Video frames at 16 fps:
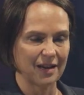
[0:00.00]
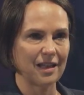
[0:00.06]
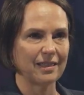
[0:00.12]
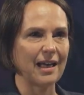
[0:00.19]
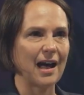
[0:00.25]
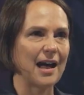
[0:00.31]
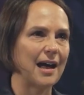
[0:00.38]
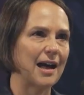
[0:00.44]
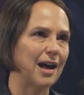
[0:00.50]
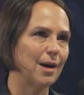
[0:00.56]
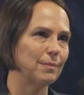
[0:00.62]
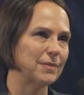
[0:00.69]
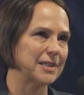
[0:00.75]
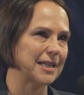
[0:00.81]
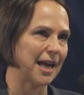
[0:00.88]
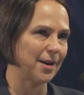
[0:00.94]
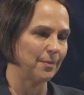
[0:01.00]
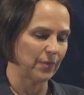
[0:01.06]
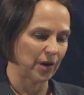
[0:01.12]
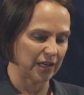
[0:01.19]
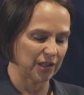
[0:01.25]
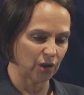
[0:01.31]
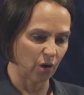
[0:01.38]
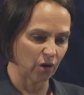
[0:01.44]
the harm done by
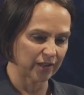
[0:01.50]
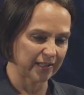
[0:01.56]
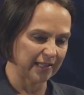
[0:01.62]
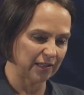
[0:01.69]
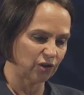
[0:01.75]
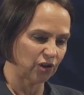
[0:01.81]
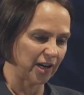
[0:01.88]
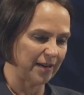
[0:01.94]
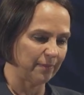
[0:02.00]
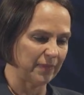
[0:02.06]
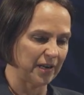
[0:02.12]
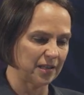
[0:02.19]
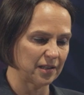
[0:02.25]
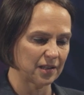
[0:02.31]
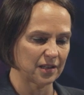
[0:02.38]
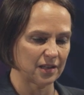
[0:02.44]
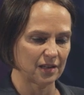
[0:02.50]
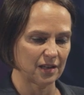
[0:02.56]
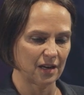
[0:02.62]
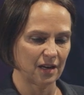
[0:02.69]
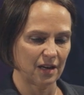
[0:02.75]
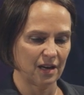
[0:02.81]
toxic treatments,